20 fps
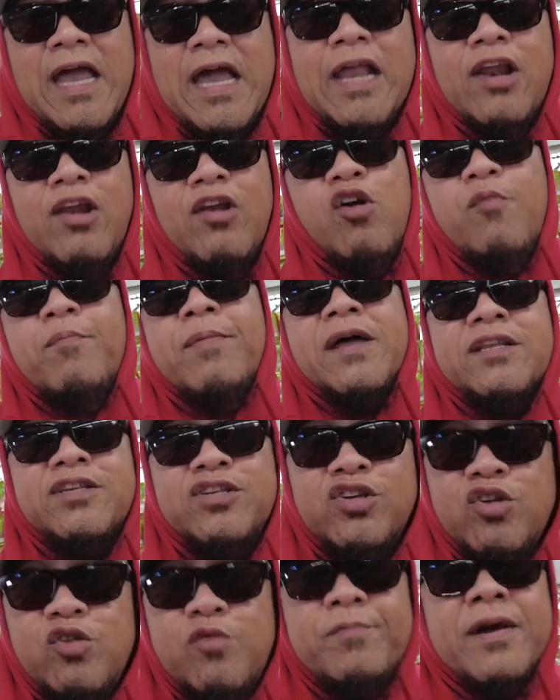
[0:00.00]
I don't know
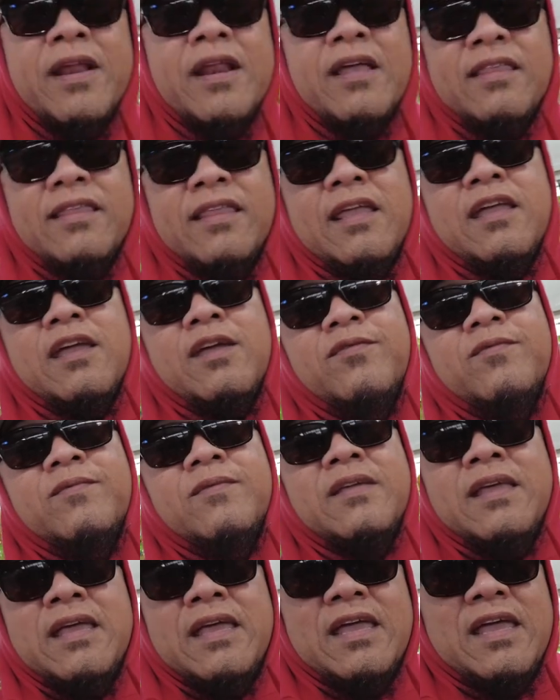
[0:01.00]
about you, but I think if
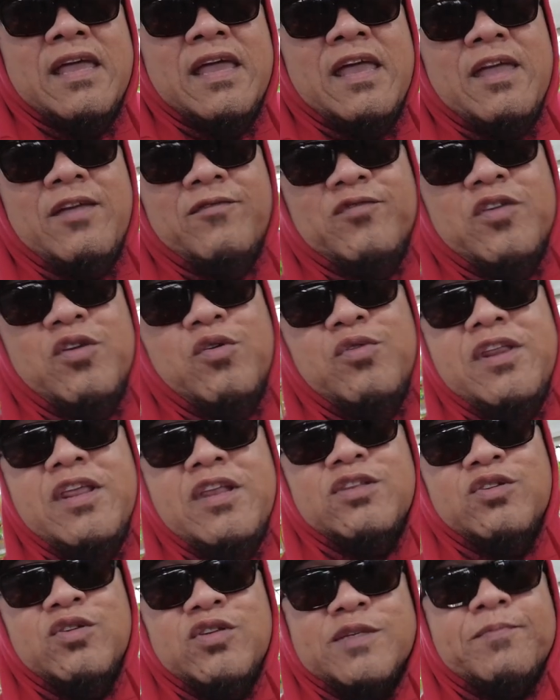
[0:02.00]
if you
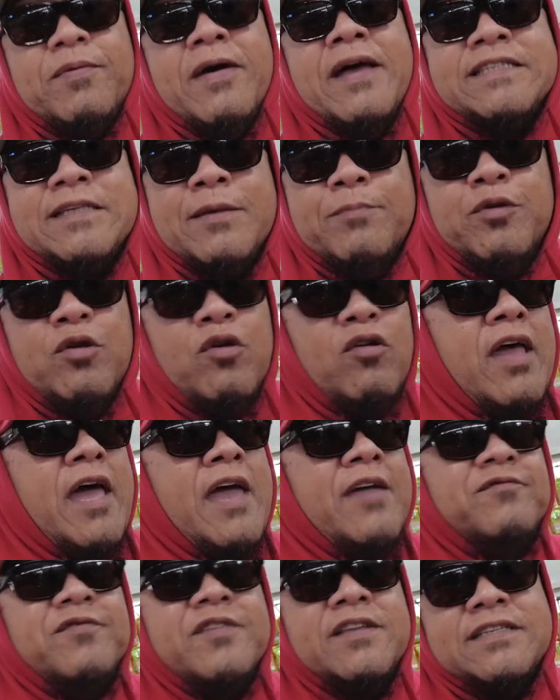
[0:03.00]
need to spice up your
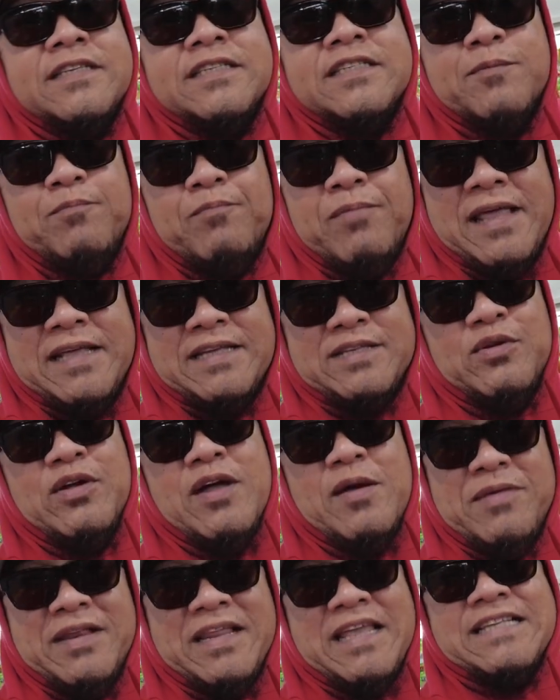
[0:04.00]
life, this is the place to
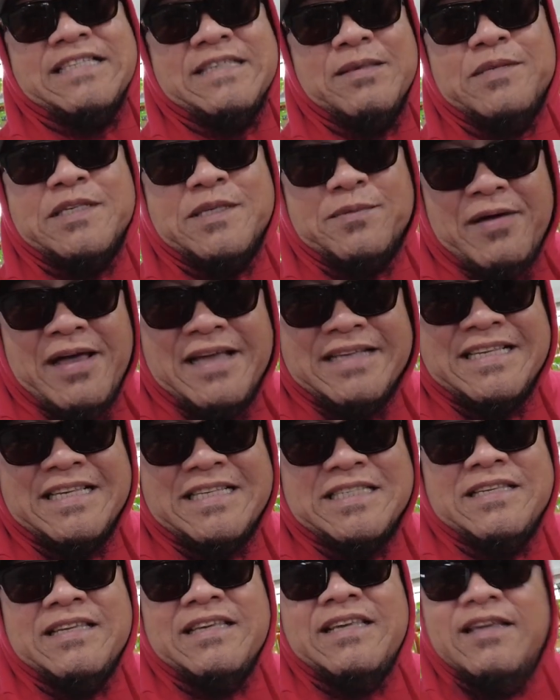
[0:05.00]
come and get some
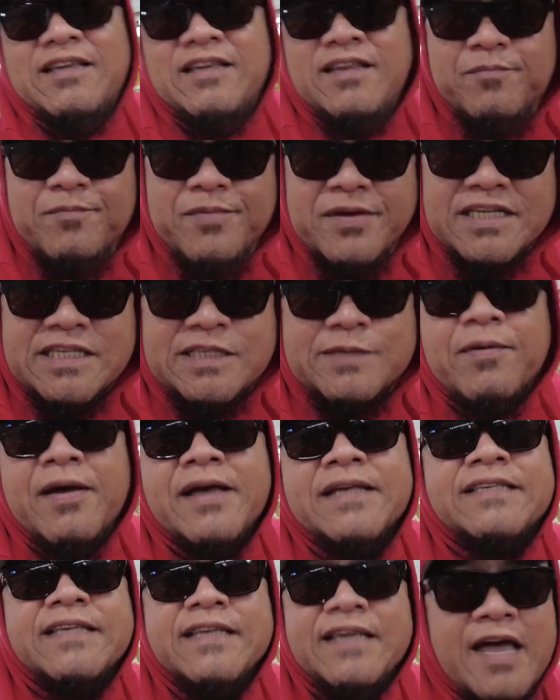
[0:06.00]
spices. You need a bit of
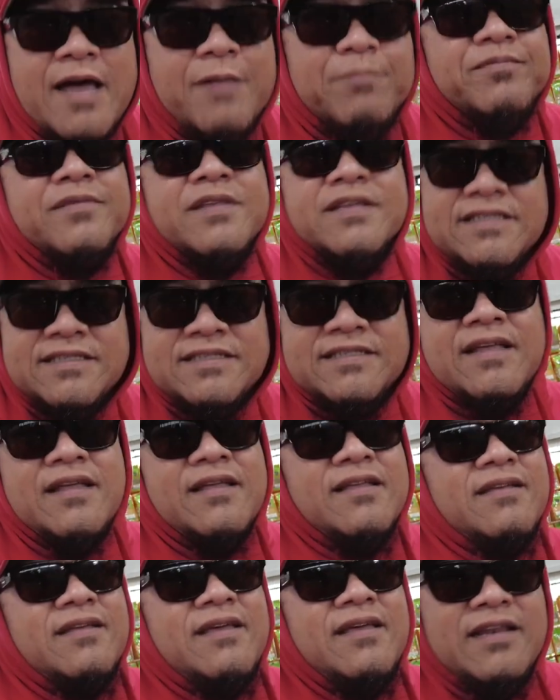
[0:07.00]
spicing up. This is
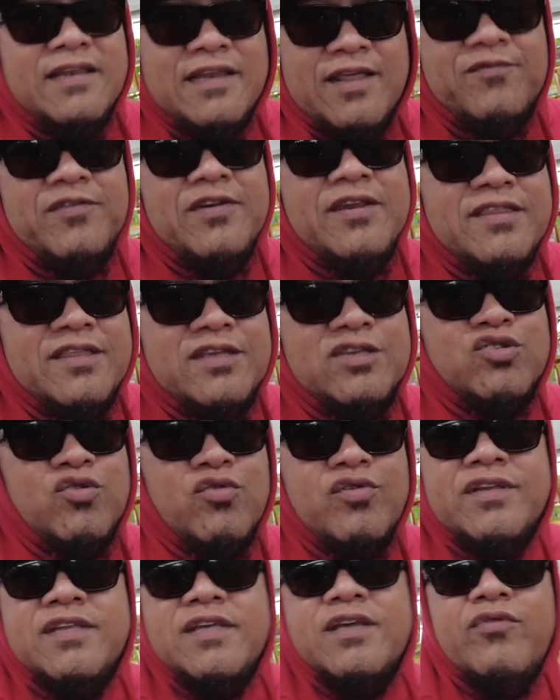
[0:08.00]
the, definitely the
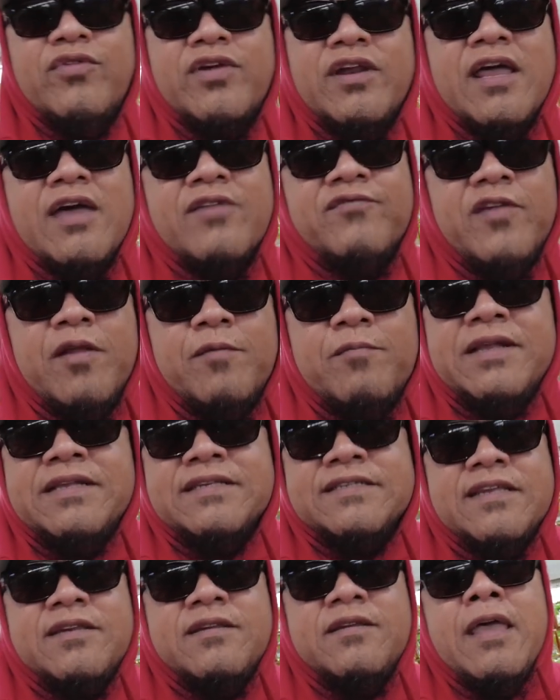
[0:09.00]
joint here in uh,
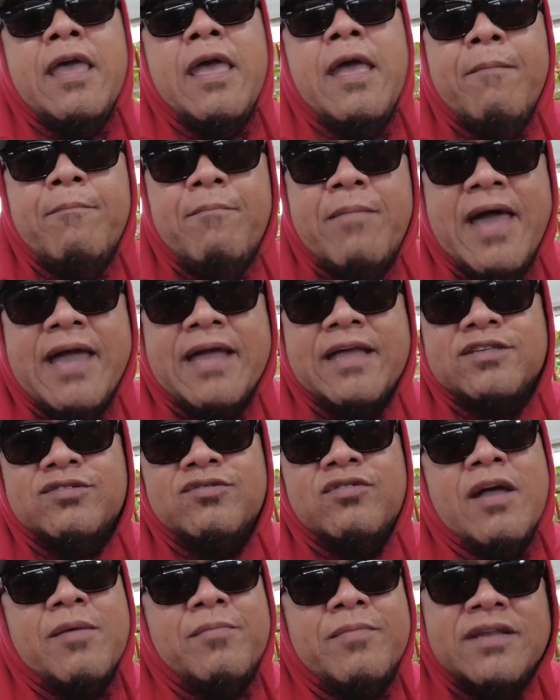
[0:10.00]
Flemington. Markers
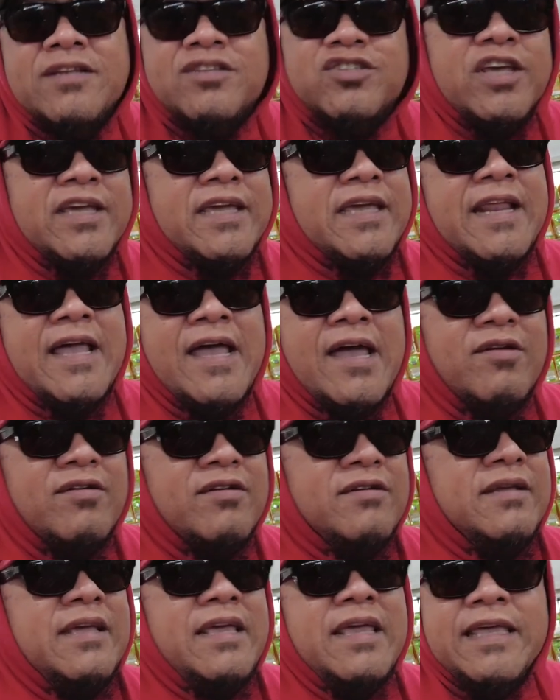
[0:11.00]
will come and check it out,
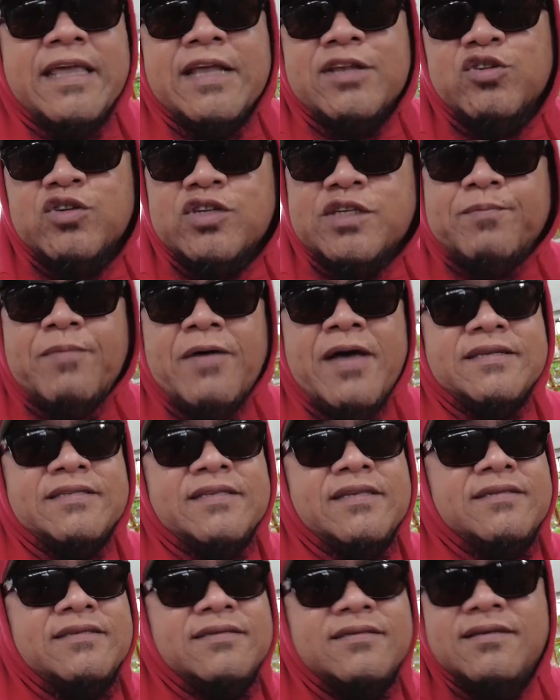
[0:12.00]
get your
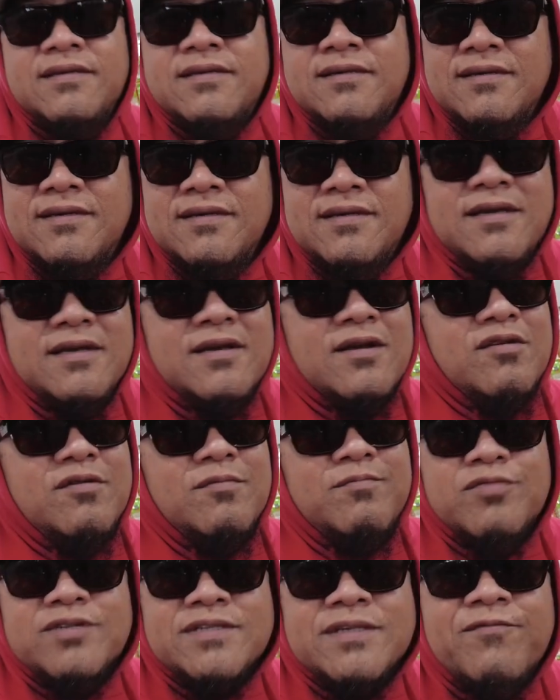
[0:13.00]
spices, you
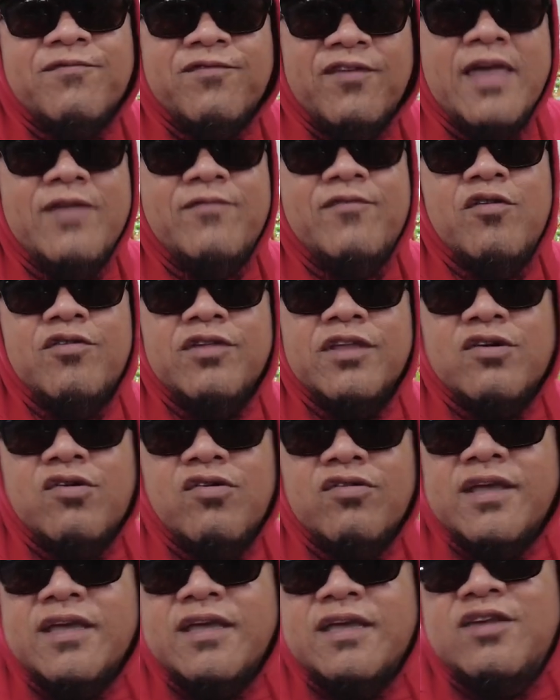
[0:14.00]
know, put some flavour on the
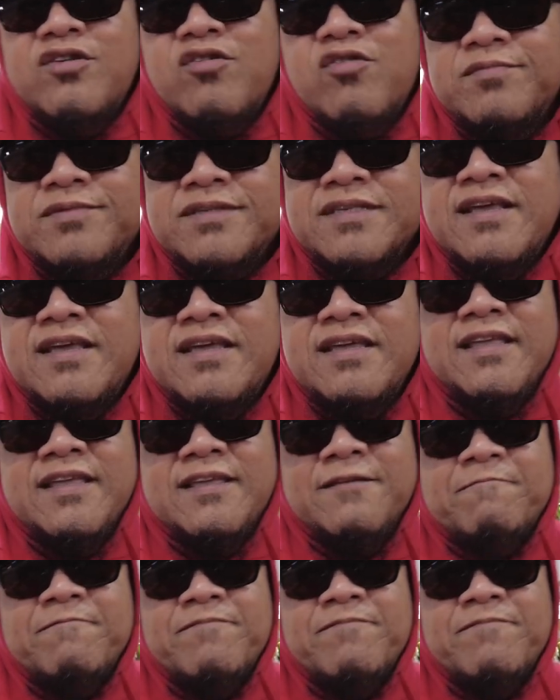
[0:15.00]
cooking, you know what I'm saying?